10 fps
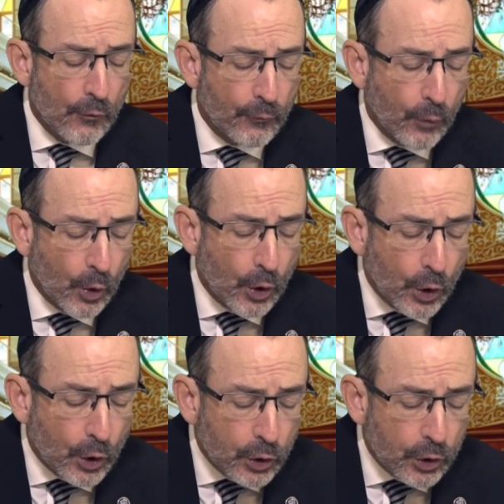
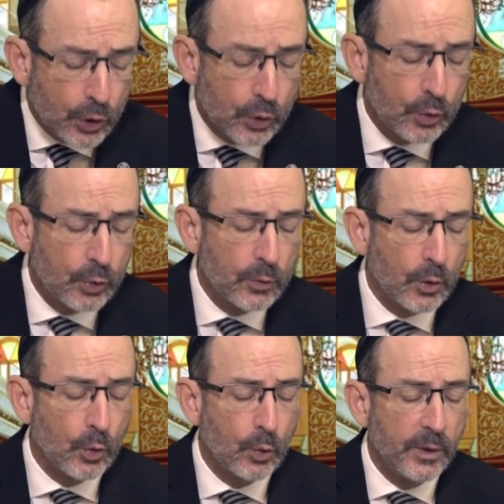For you
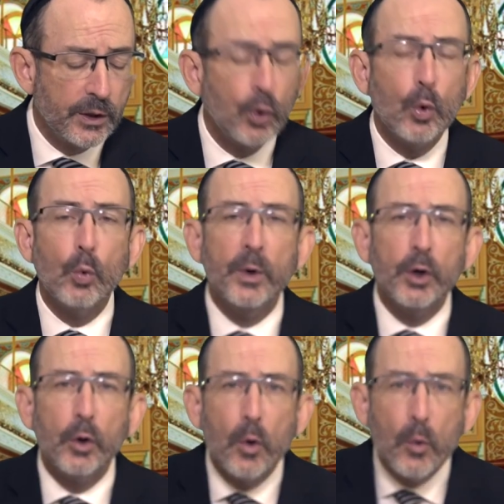will,
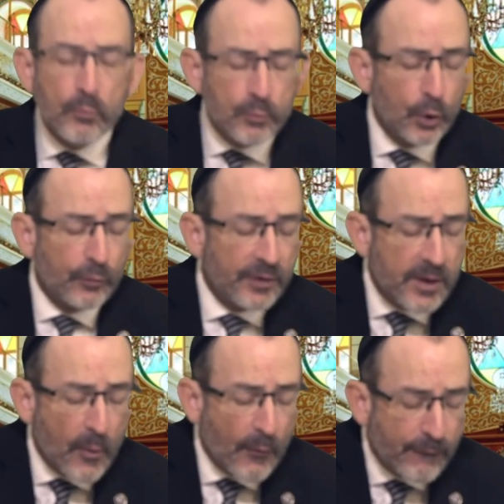will move
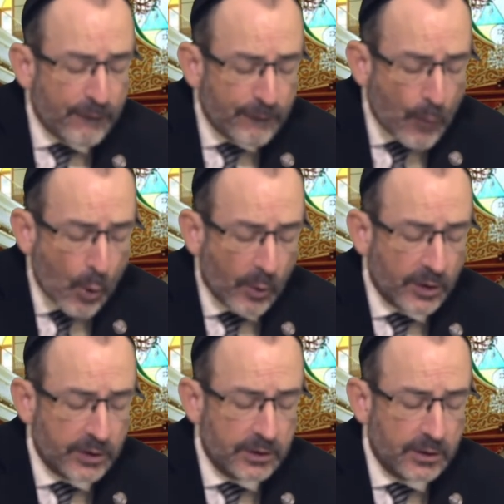him
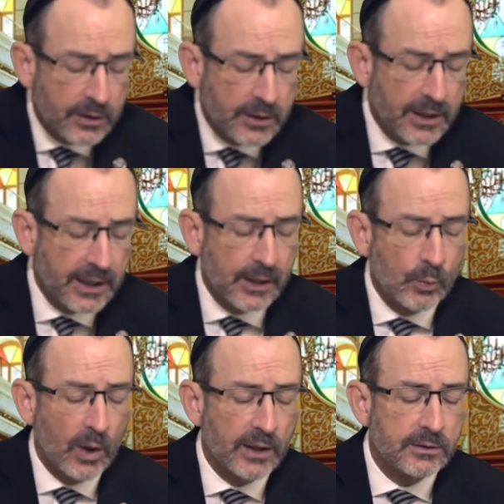forward
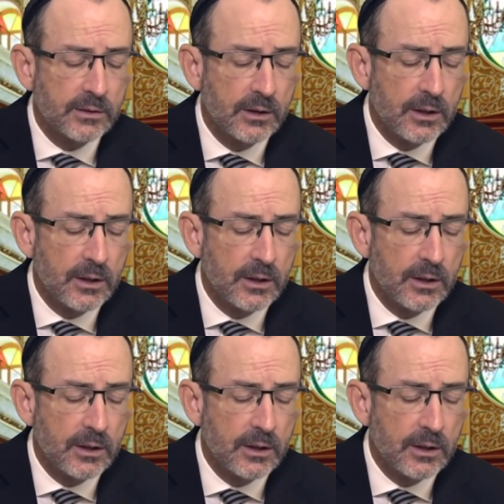in what?